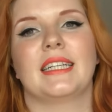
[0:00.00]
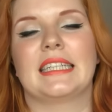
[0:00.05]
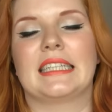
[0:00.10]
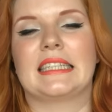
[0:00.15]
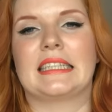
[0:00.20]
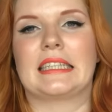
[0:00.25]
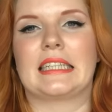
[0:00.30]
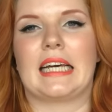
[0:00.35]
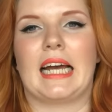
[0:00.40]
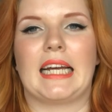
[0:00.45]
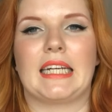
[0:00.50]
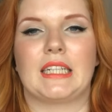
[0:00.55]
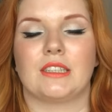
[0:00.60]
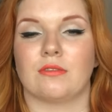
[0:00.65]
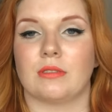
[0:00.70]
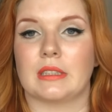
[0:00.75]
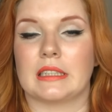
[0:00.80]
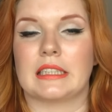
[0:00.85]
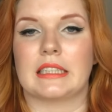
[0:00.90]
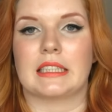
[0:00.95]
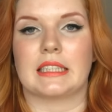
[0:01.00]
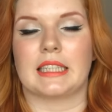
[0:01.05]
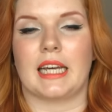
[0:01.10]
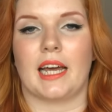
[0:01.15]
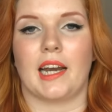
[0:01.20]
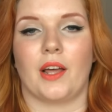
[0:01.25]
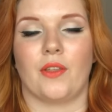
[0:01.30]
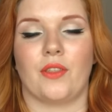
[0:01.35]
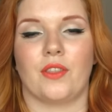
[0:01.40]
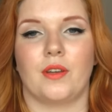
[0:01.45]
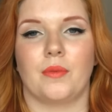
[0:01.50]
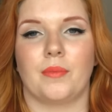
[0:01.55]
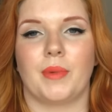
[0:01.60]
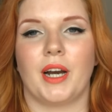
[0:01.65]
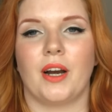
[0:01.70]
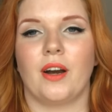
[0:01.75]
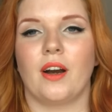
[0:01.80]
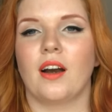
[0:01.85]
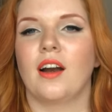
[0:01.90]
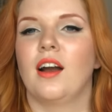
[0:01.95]
didn't like really stand out in the
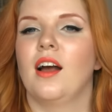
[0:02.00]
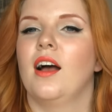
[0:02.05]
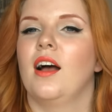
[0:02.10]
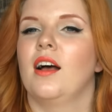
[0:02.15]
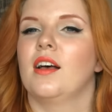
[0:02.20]
mirror,